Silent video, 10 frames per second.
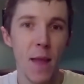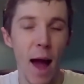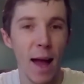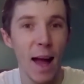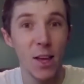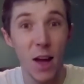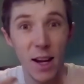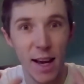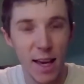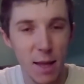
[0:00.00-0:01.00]
and, you, and
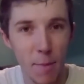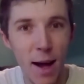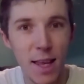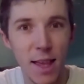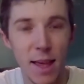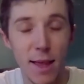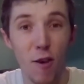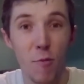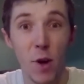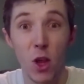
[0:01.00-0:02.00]
you're smiling to
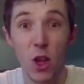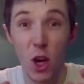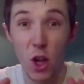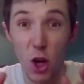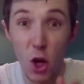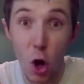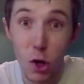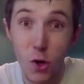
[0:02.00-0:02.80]
yourself because because you're